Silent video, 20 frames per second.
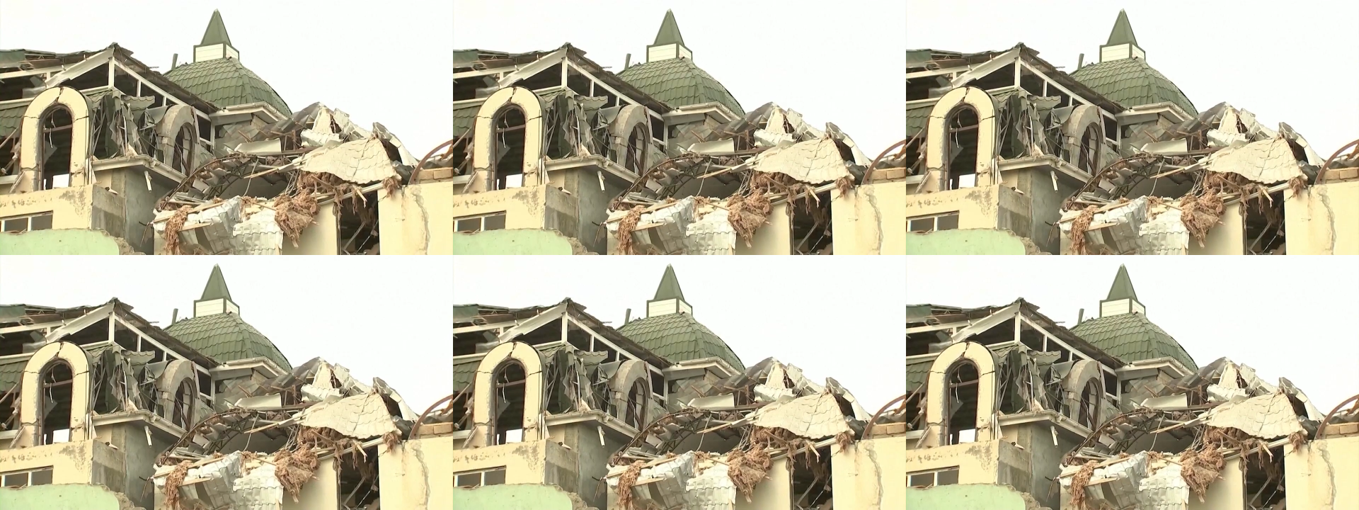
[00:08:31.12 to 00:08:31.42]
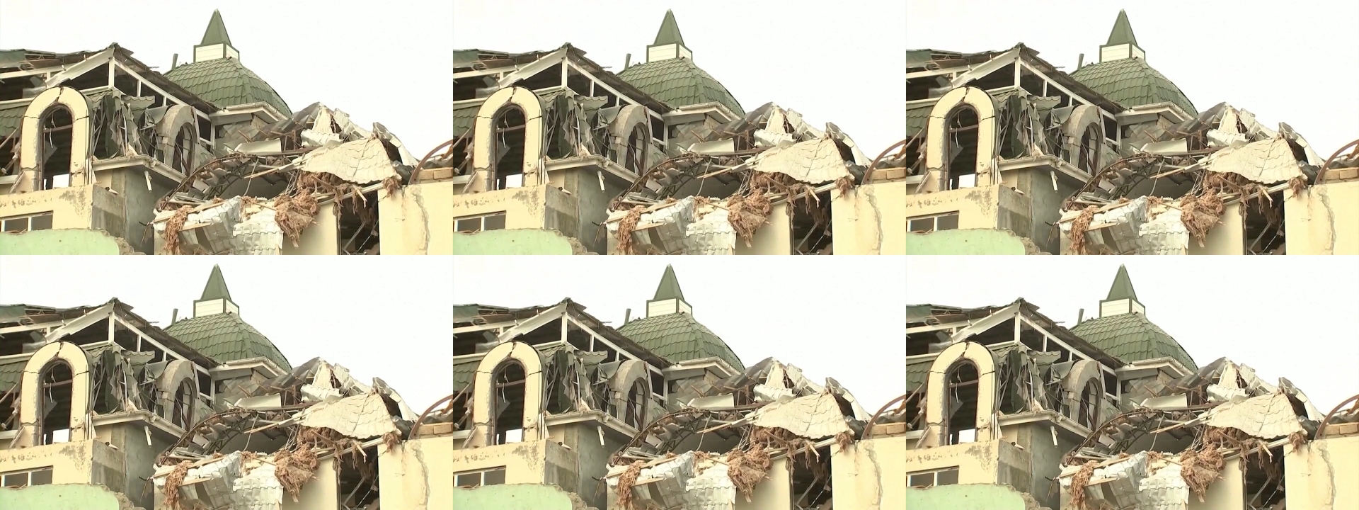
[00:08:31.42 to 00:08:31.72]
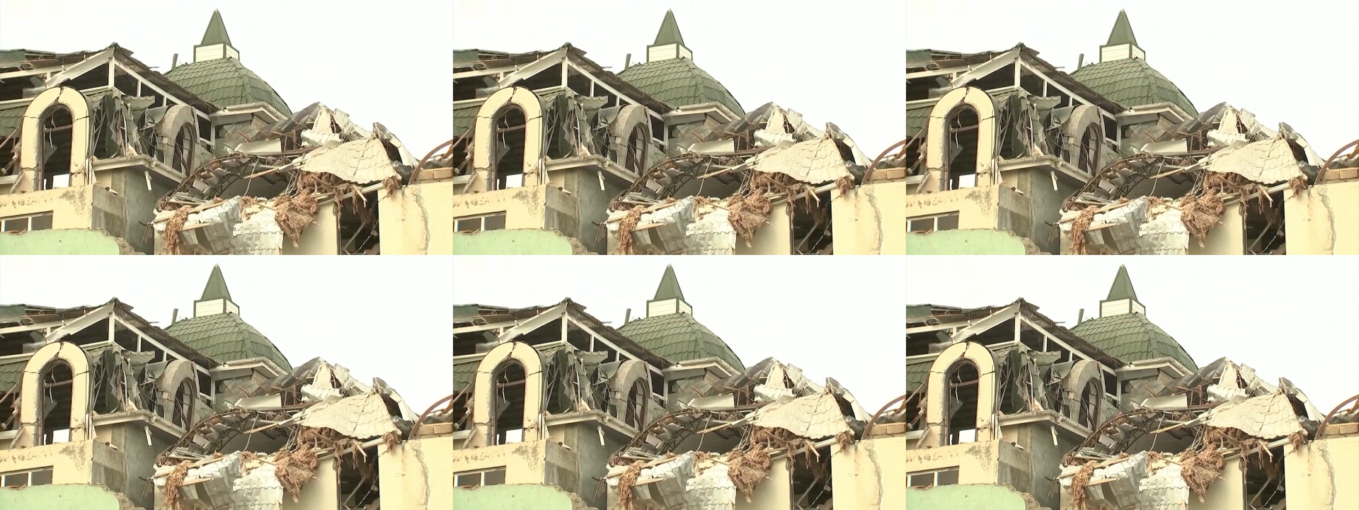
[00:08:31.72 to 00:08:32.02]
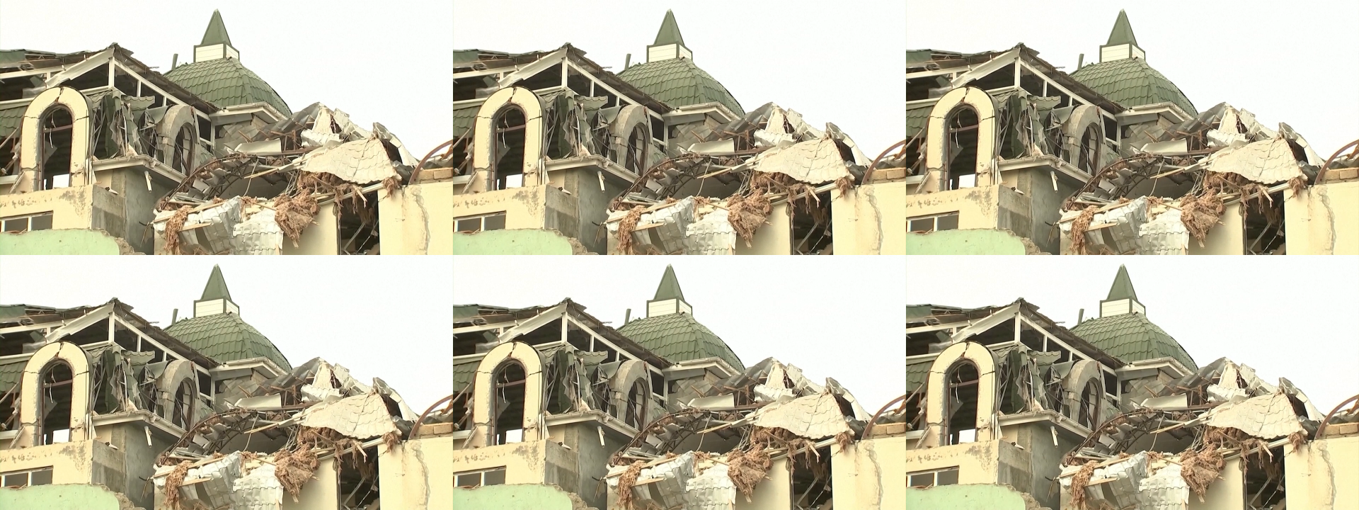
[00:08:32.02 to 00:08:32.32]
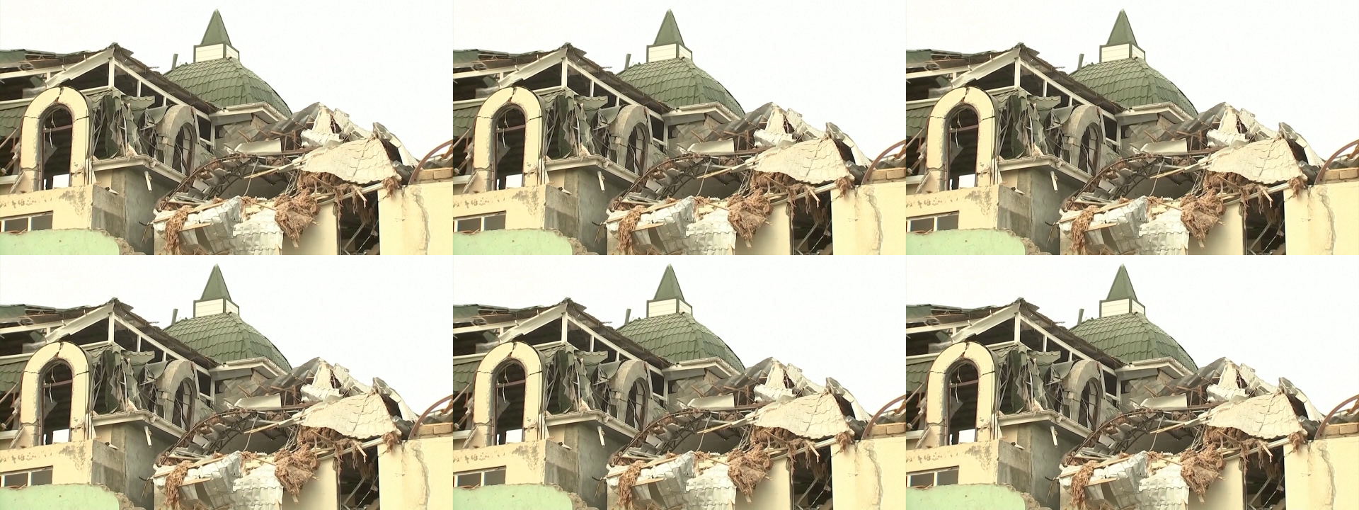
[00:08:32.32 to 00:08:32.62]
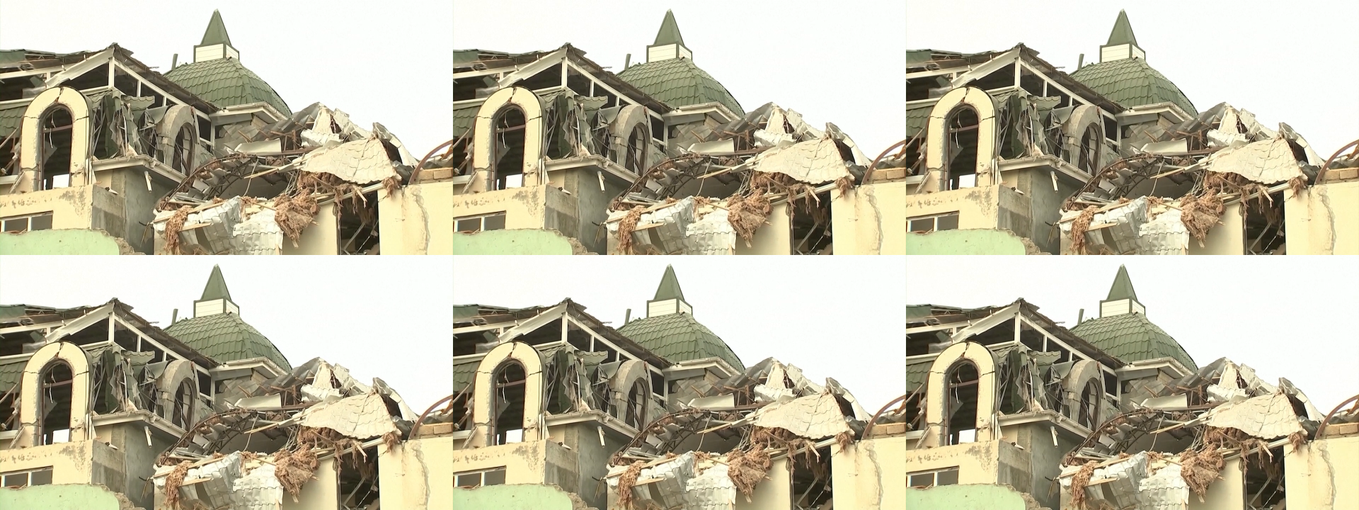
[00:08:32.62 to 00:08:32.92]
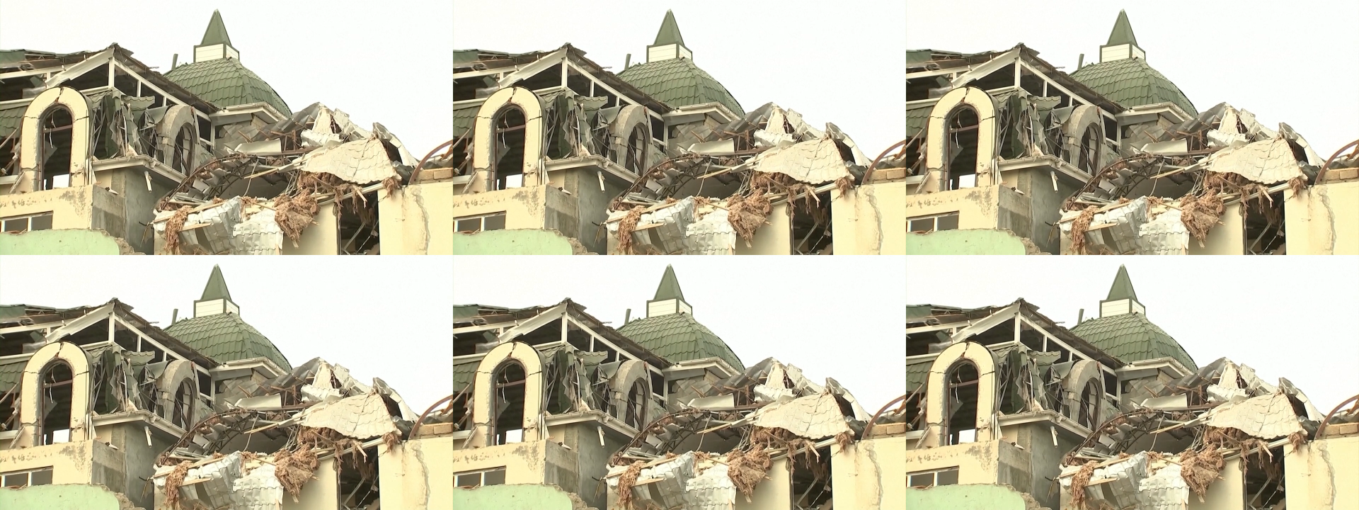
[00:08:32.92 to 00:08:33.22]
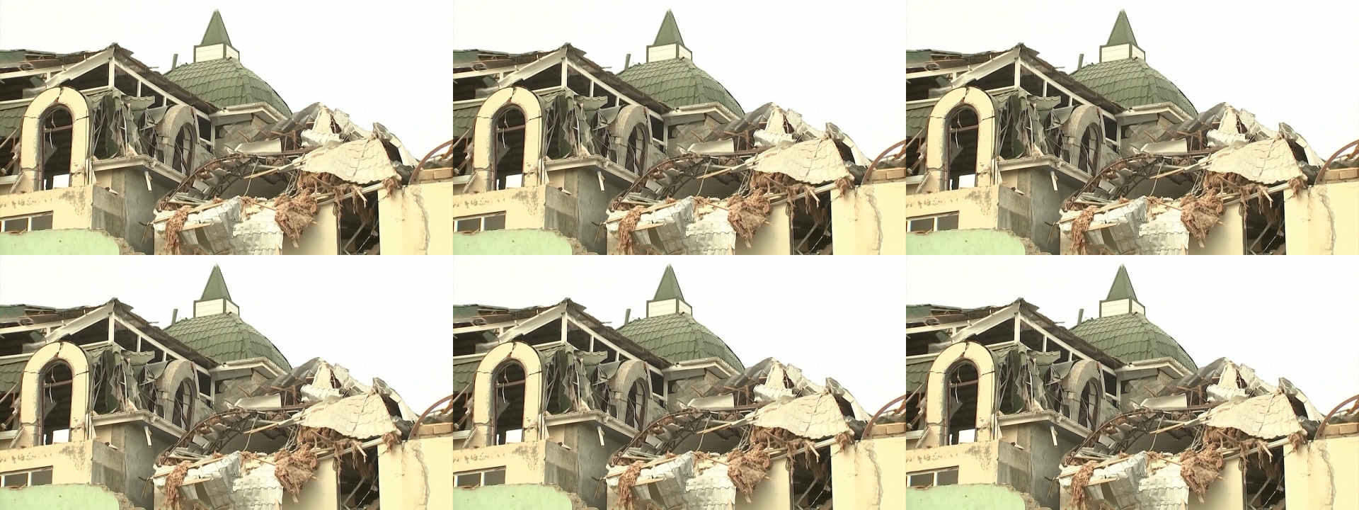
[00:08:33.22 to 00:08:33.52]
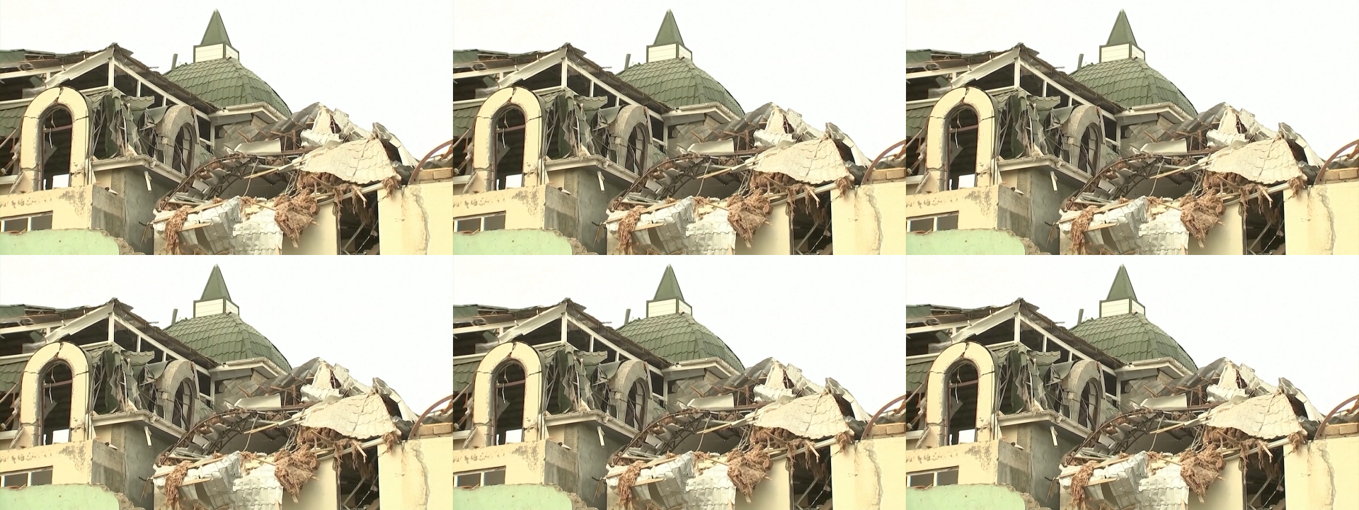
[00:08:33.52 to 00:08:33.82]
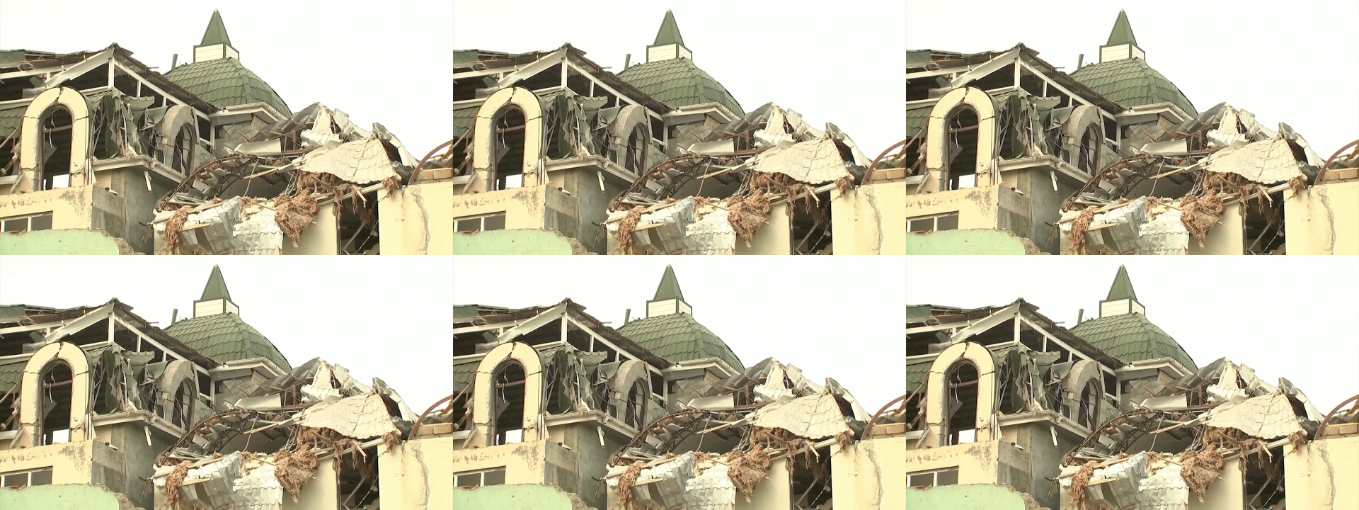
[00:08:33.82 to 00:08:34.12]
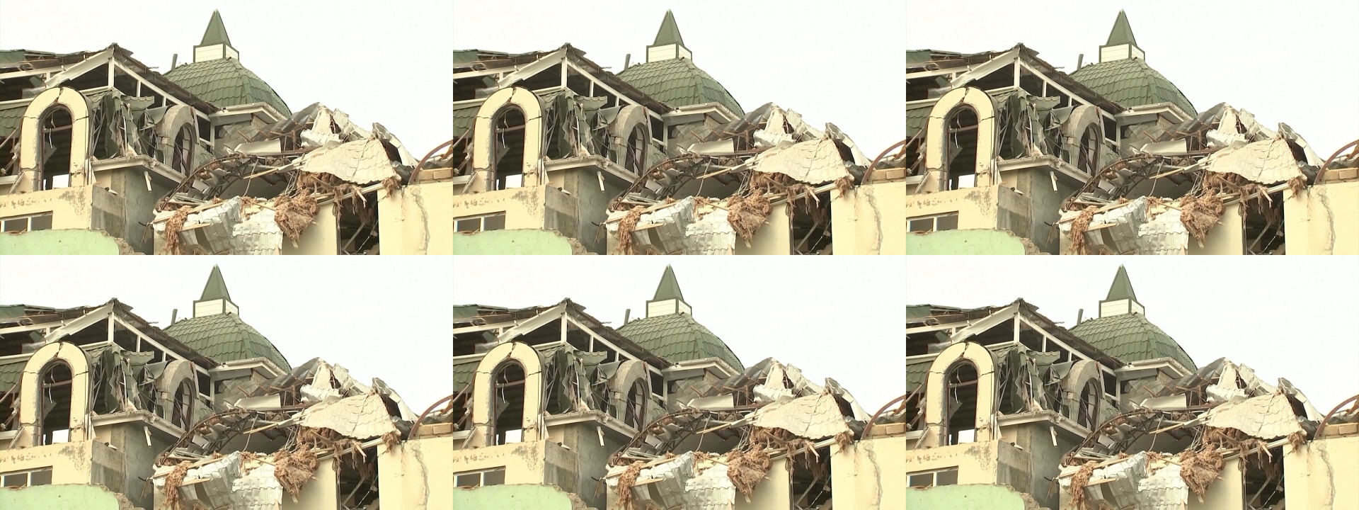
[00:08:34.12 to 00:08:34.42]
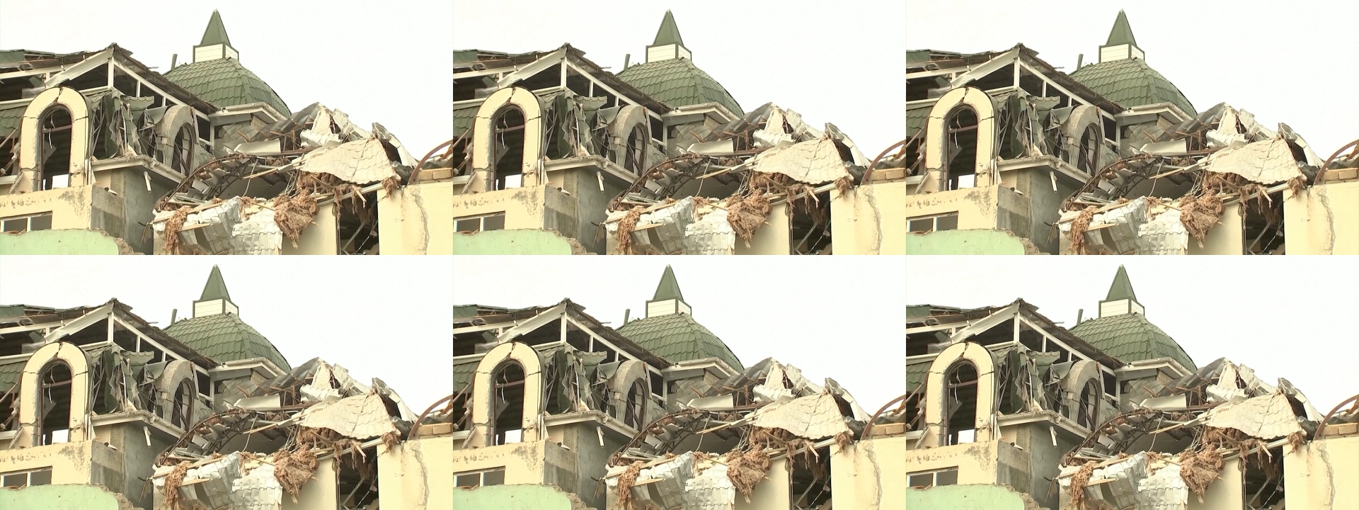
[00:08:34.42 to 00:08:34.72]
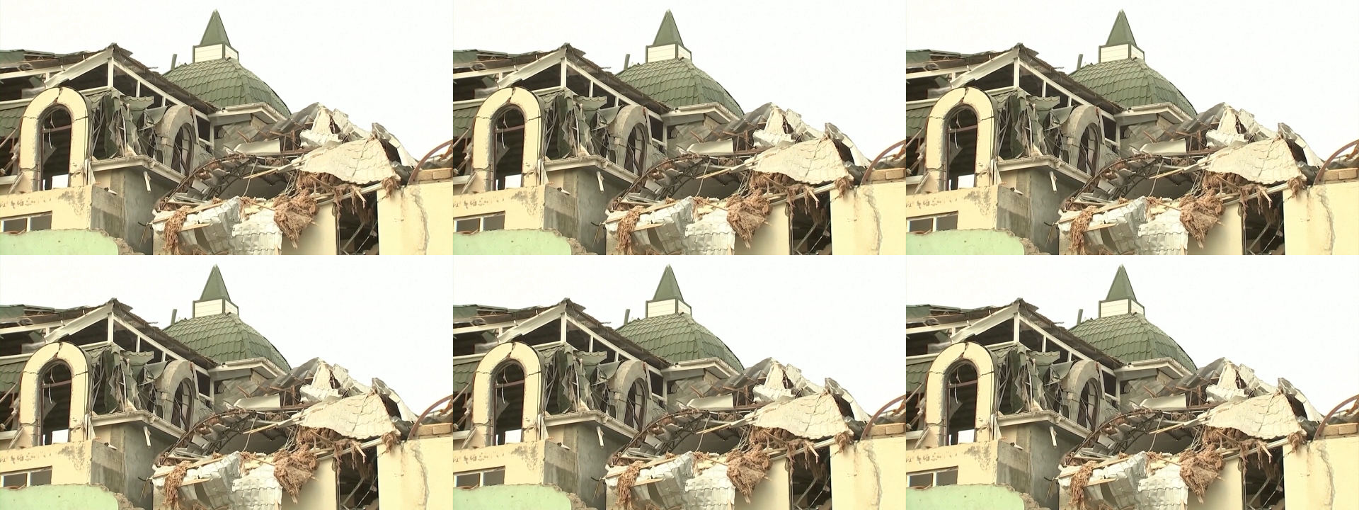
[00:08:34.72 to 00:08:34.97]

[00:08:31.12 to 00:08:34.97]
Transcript: [unreadable: no face in view]